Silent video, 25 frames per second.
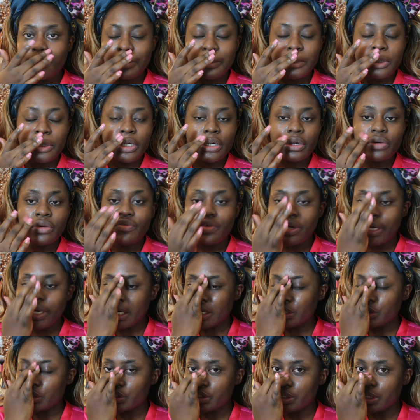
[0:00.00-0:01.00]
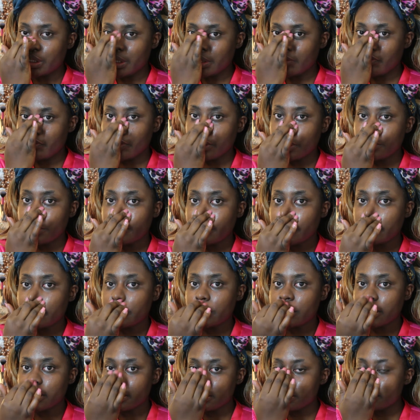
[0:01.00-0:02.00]
no reaction, if that
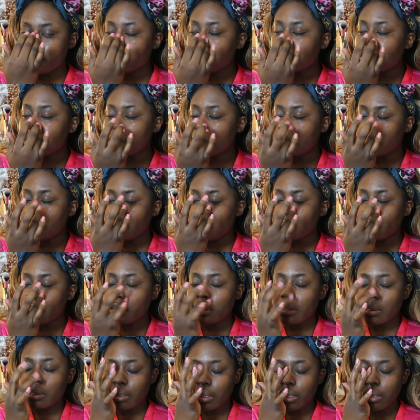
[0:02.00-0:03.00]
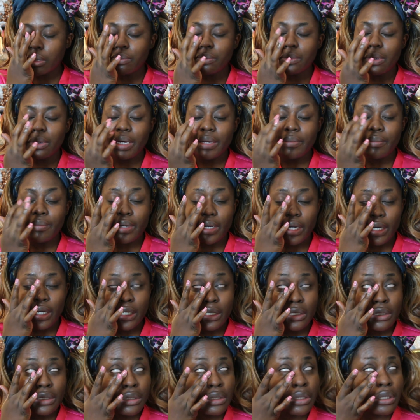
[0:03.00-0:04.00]
makes sense. I think in my
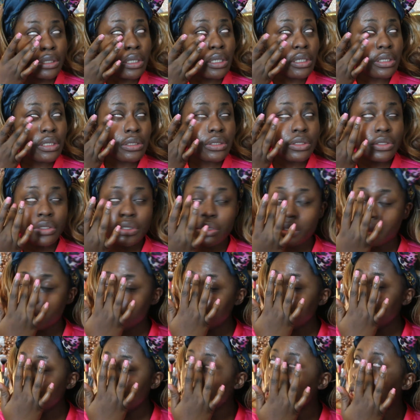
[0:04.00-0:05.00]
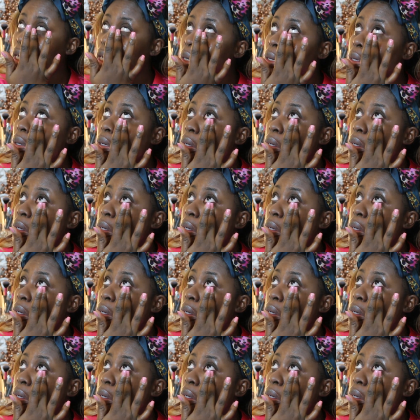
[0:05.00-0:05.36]
mind that is just it